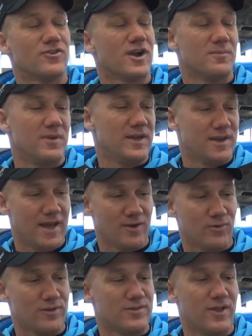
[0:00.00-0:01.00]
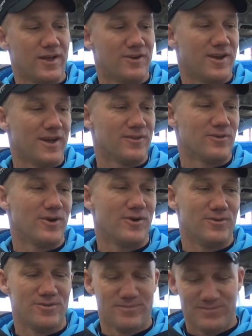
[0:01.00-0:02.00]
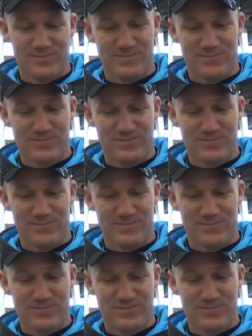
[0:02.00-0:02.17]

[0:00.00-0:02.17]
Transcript: can try to beat dad with later down the road.